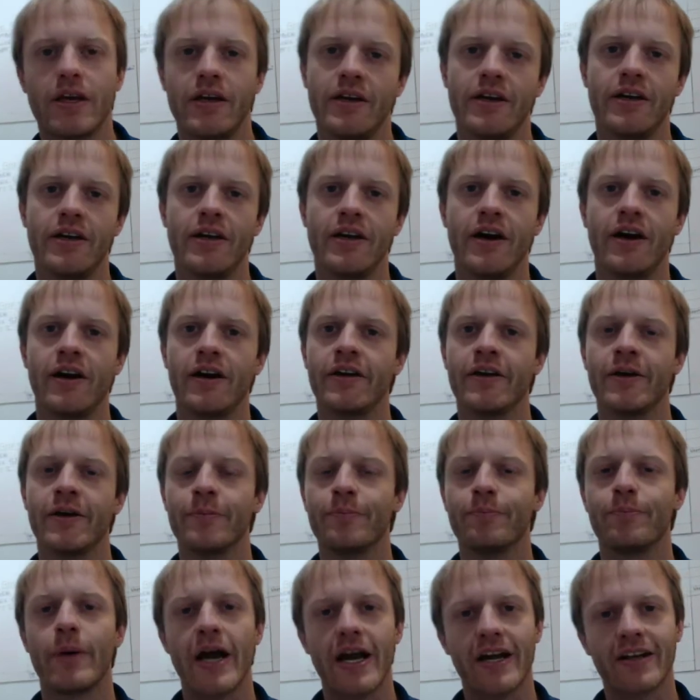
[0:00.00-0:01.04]
and I
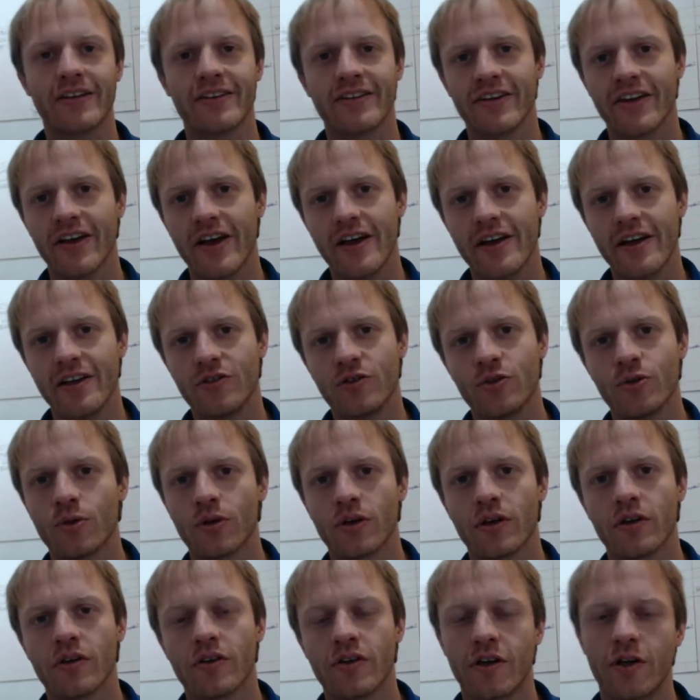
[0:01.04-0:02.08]
am back today to
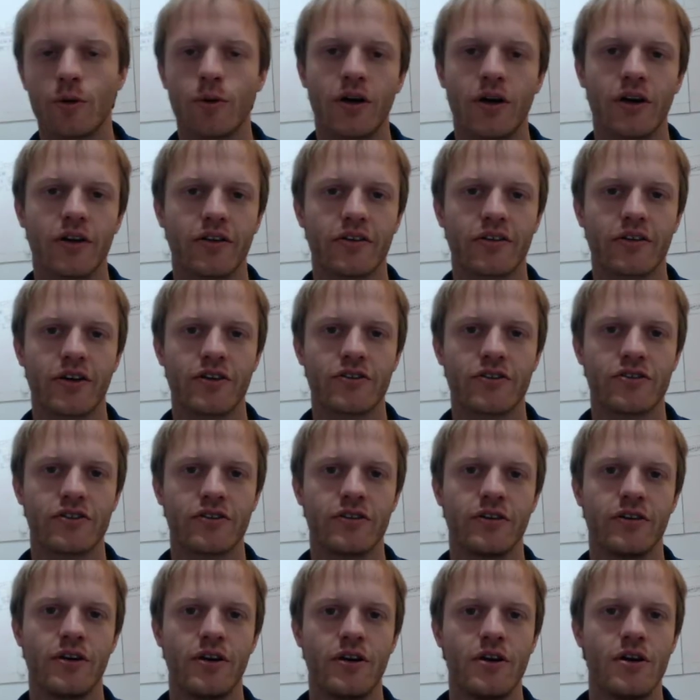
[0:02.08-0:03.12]
continue our
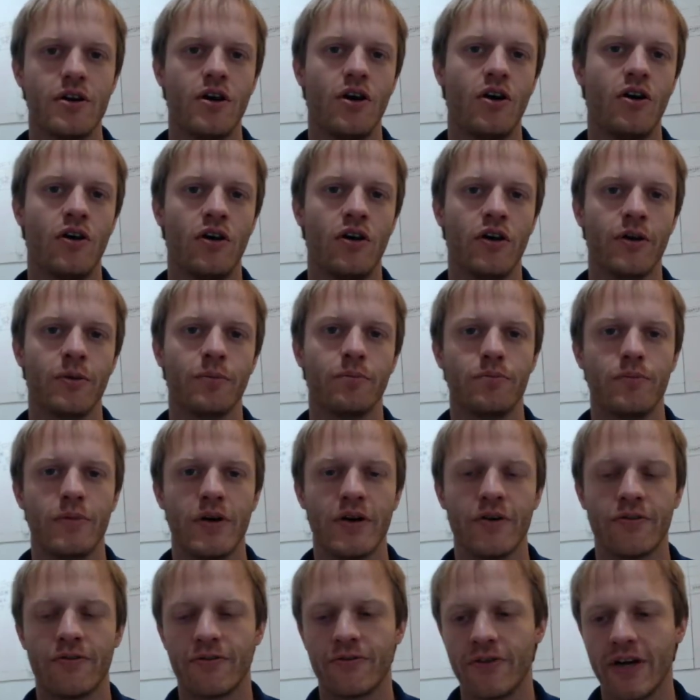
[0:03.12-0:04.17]
discussion on
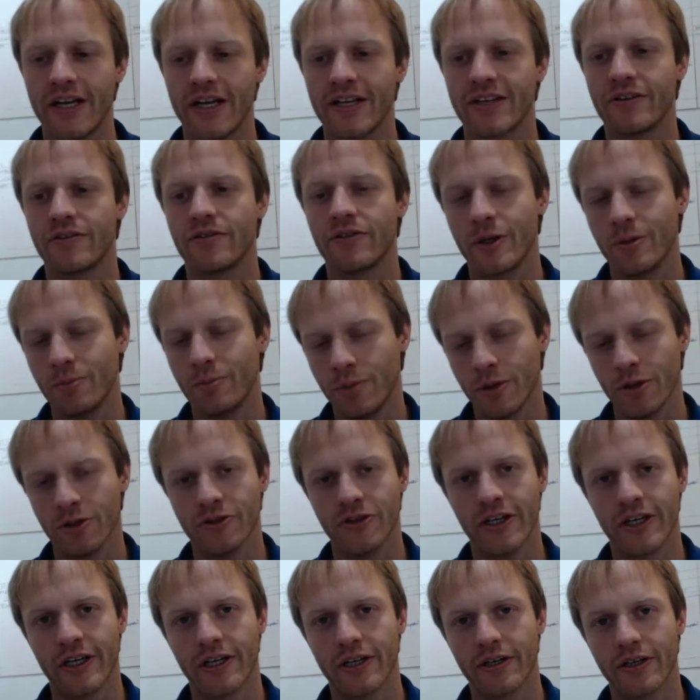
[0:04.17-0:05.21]
effectively
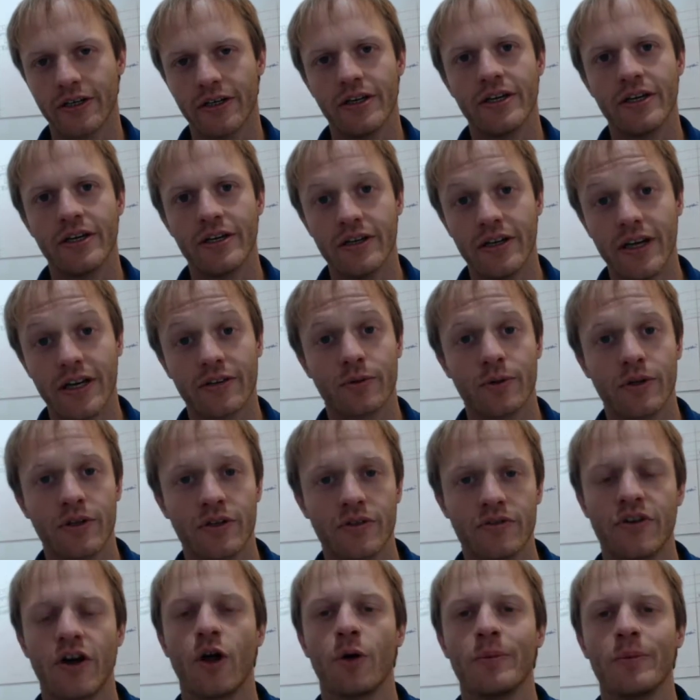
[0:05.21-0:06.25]
building a NetSuite
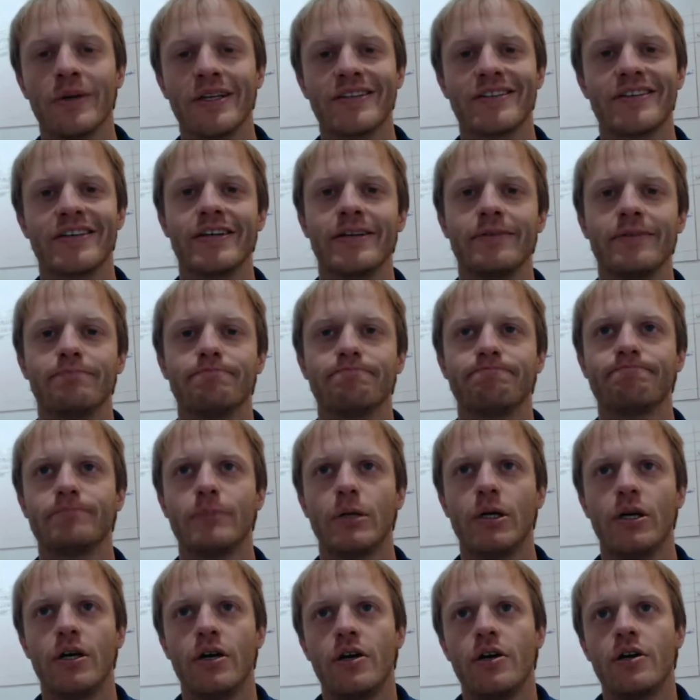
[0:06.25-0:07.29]
development team.
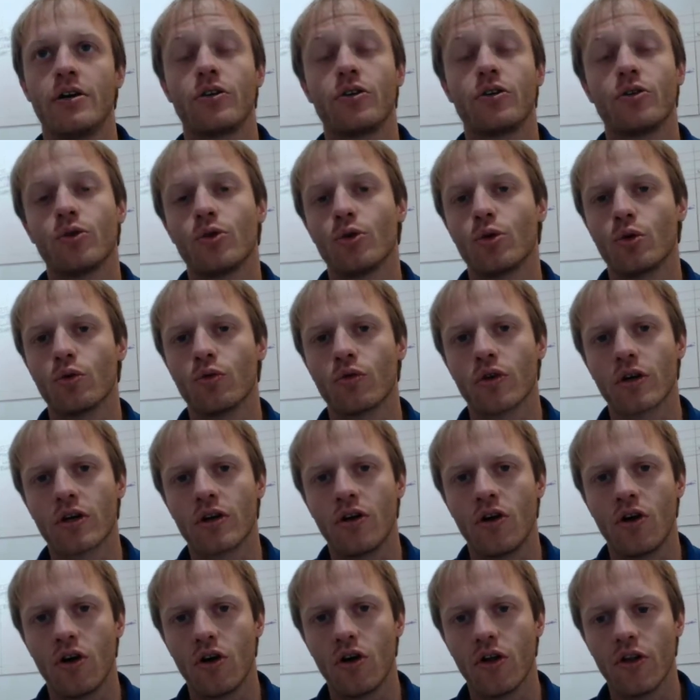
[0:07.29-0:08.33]
You'll
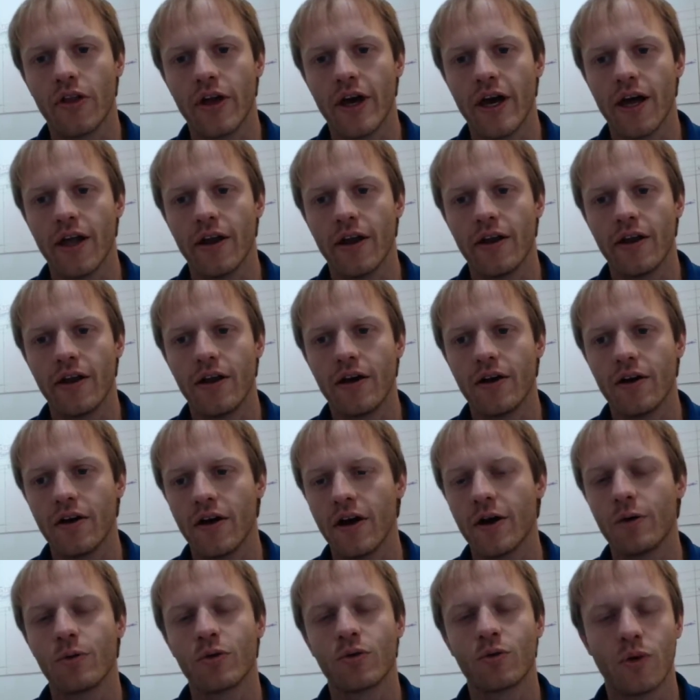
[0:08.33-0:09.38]
recall that
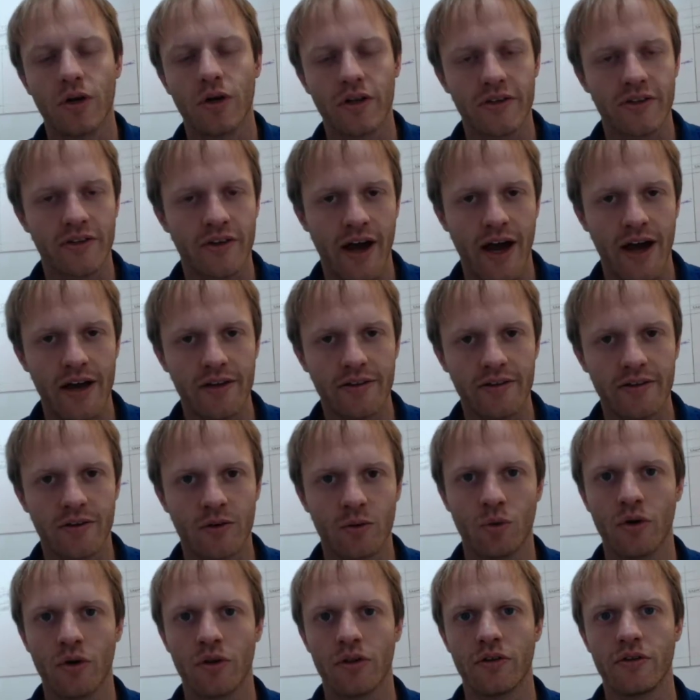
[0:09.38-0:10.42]
I was once
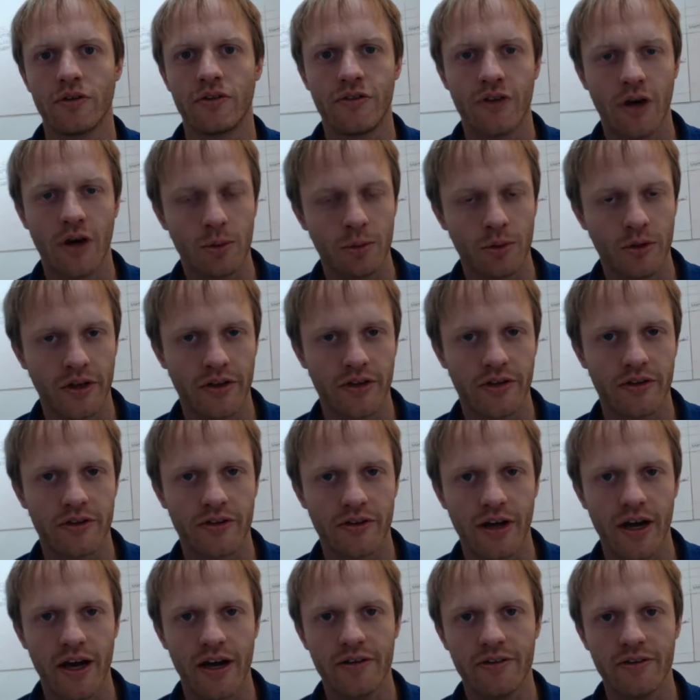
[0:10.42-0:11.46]
tasked with doubling the
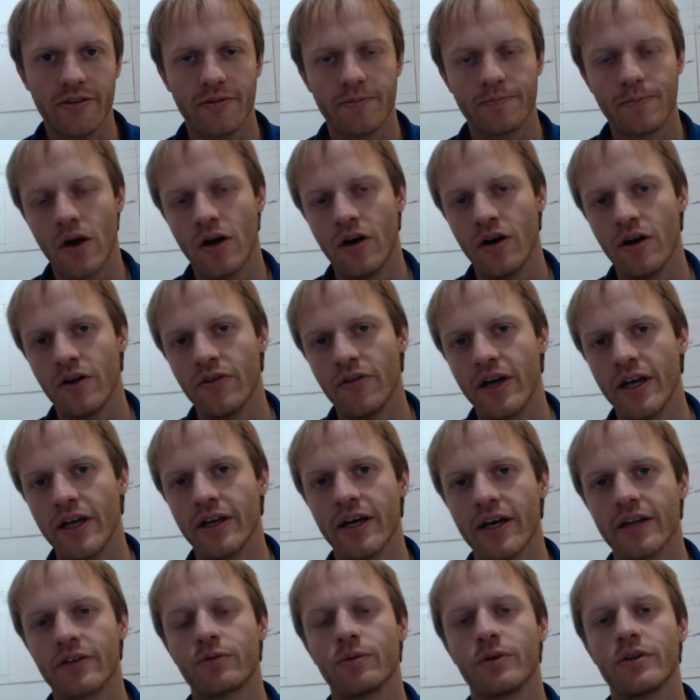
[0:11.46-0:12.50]
size of a
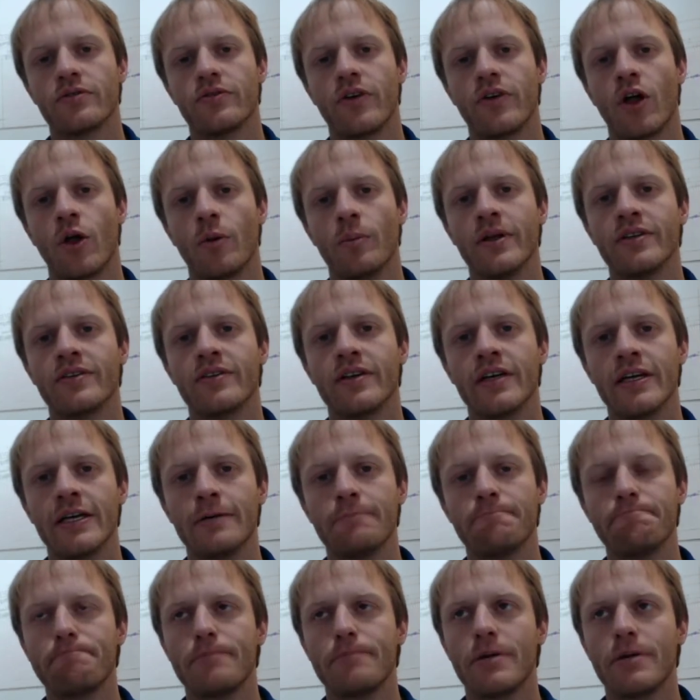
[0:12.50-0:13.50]
NetSuite development team,